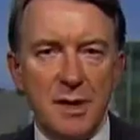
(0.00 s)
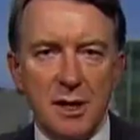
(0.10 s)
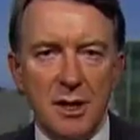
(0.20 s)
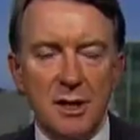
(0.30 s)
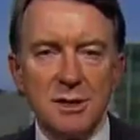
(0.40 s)

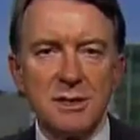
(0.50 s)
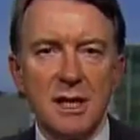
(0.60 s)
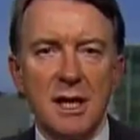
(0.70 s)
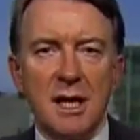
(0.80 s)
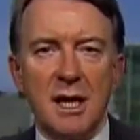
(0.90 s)
because
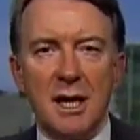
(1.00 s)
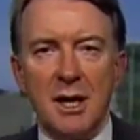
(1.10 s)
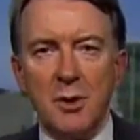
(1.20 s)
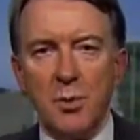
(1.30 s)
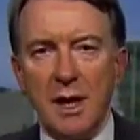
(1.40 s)

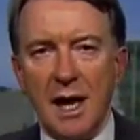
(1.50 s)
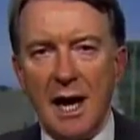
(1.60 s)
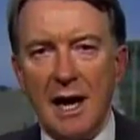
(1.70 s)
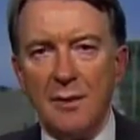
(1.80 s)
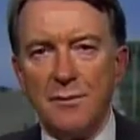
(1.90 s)
we
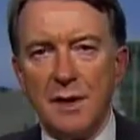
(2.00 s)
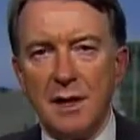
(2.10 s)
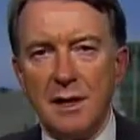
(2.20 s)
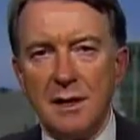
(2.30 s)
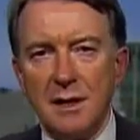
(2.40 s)
have
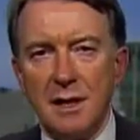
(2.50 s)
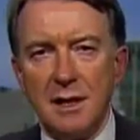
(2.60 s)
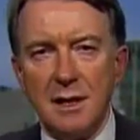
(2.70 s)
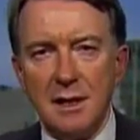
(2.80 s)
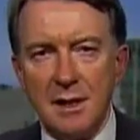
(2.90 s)

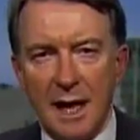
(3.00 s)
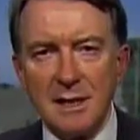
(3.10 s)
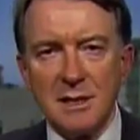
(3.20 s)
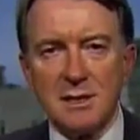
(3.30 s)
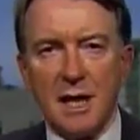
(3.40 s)

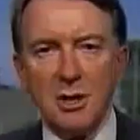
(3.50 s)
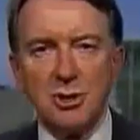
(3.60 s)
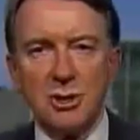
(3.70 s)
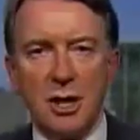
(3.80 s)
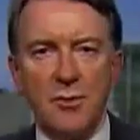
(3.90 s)
lighter
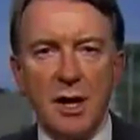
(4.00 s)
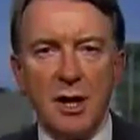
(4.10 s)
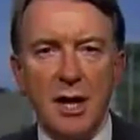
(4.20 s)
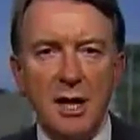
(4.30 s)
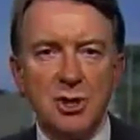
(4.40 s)
touch
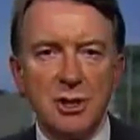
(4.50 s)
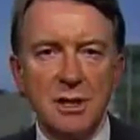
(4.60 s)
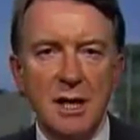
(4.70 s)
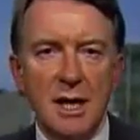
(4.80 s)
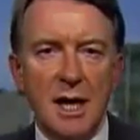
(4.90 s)

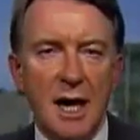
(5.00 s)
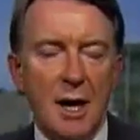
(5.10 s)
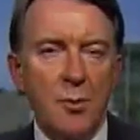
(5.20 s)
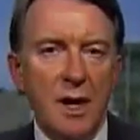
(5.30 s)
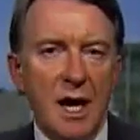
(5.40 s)
regulation,
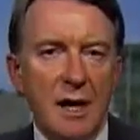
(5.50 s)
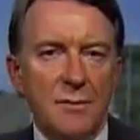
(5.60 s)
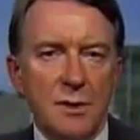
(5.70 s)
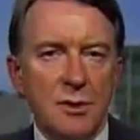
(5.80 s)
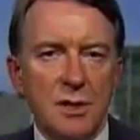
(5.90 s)
and we
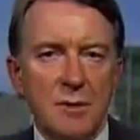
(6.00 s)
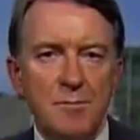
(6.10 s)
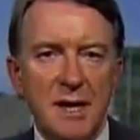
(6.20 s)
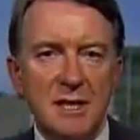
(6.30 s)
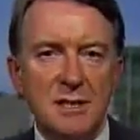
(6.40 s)
have a good
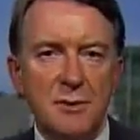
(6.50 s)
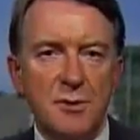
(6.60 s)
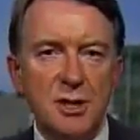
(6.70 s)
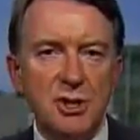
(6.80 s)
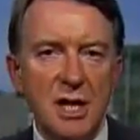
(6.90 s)
competitive
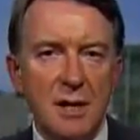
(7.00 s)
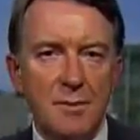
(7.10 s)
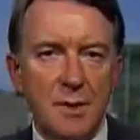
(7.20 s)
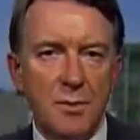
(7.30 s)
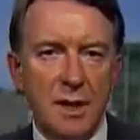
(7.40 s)

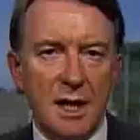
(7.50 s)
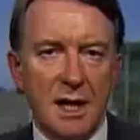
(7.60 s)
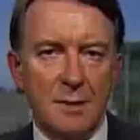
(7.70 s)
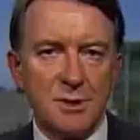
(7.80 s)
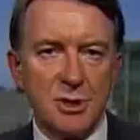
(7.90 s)
regime when it
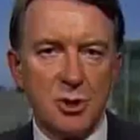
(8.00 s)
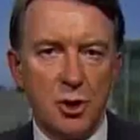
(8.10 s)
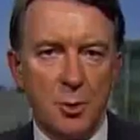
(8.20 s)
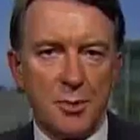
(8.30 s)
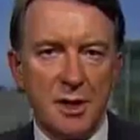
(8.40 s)
comes to
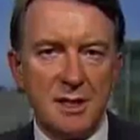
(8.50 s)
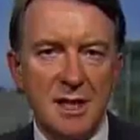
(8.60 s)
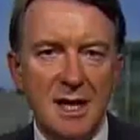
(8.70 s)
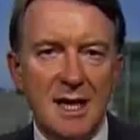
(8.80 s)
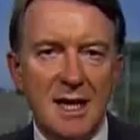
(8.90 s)
corporate